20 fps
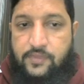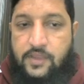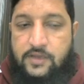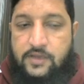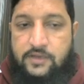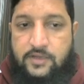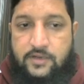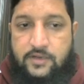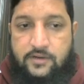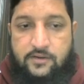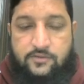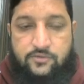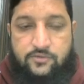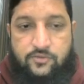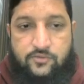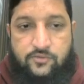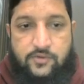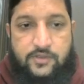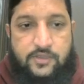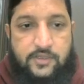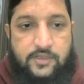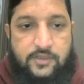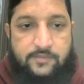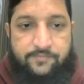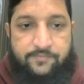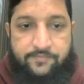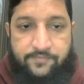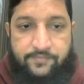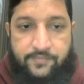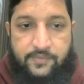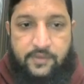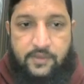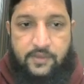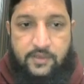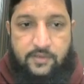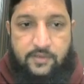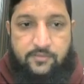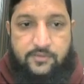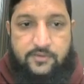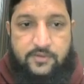fill last row where the
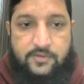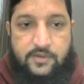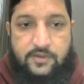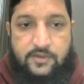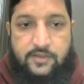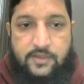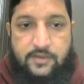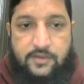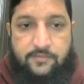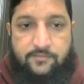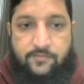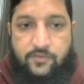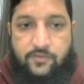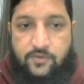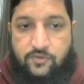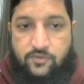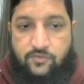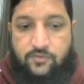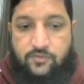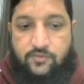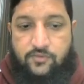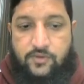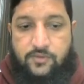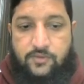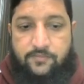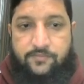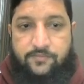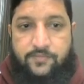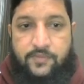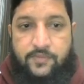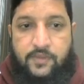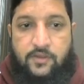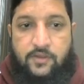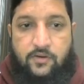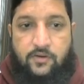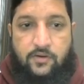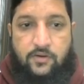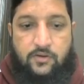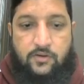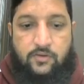numbers are there, this one way.
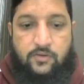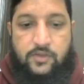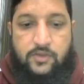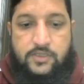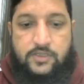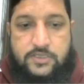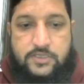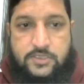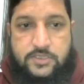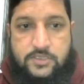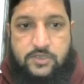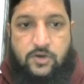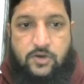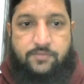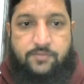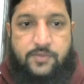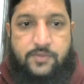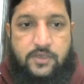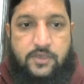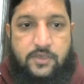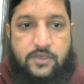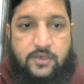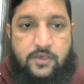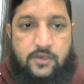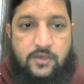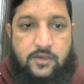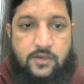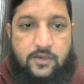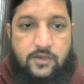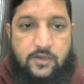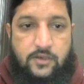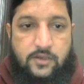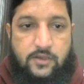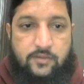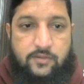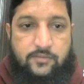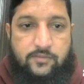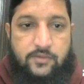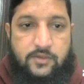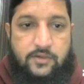Or you can just copy and
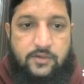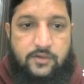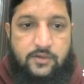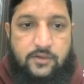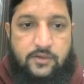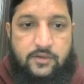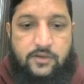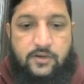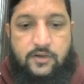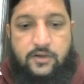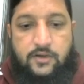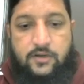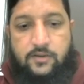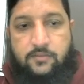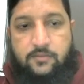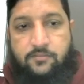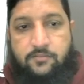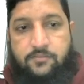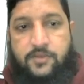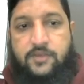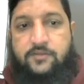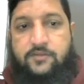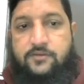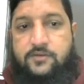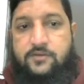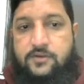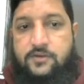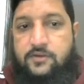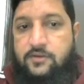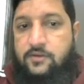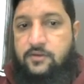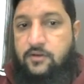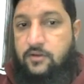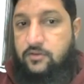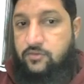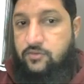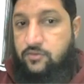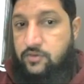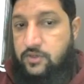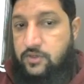come here and paste.
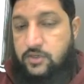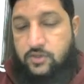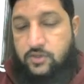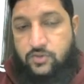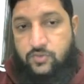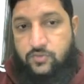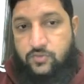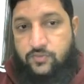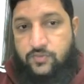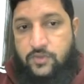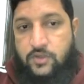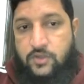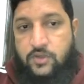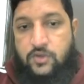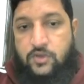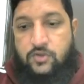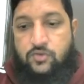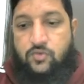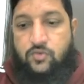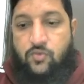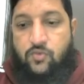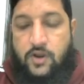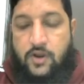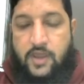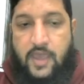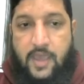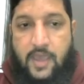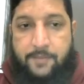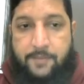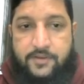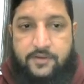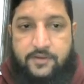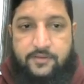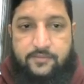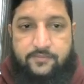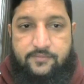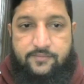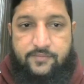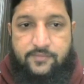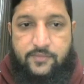Also you can do. So what
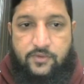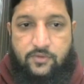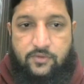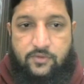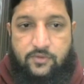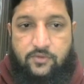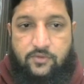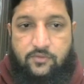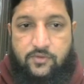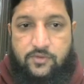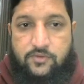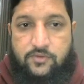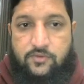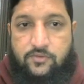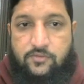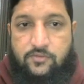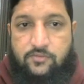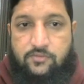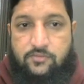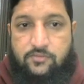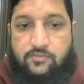happened, once you